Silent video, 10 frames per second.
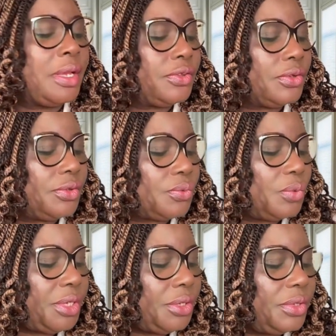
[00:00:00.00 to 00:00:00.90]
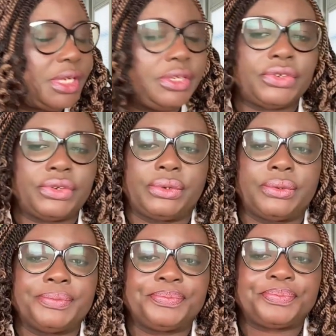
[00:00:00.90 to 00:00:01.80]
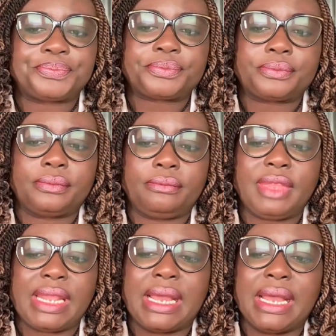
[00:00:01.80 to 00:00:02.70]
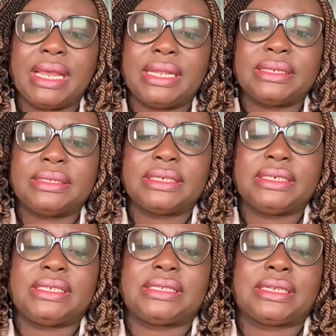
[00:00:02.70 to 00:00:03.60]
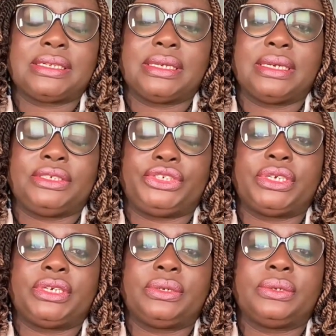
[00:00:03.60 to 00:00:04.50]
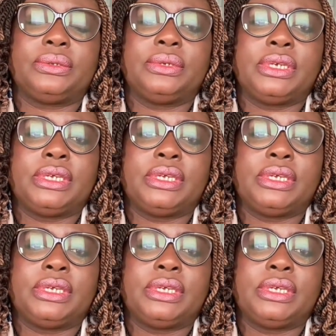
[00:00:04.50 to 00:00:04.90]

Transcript: So it's Win Your Day Journal, and it's a journal